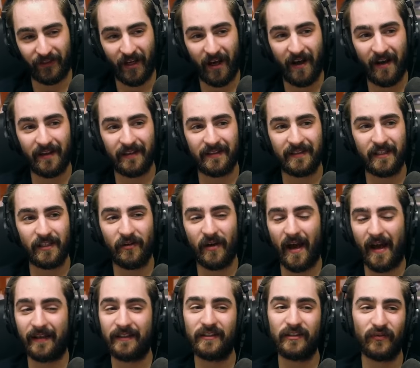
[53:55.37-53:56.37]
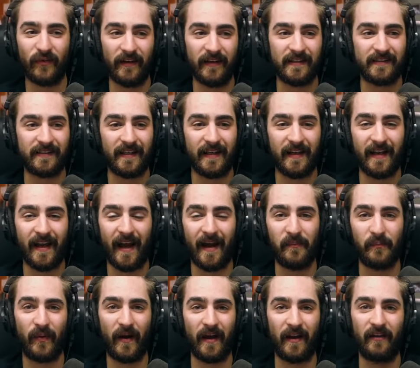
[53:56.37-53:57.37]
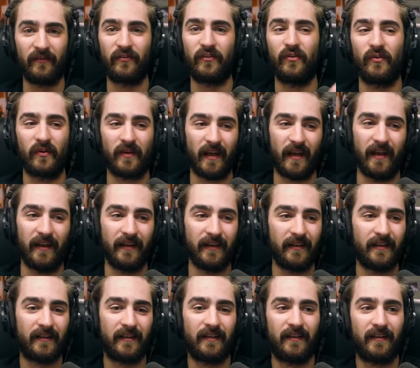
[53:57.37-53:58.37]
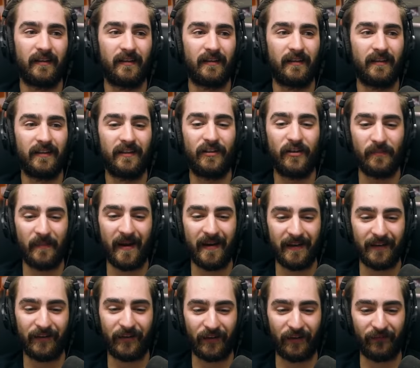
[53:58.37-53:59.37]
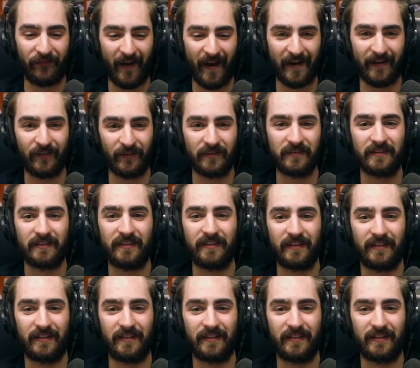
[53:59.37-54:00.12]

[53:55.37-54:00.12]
Yeah, Jiwoo, I just want to say I'm proud of you, okay? You made it to the finals.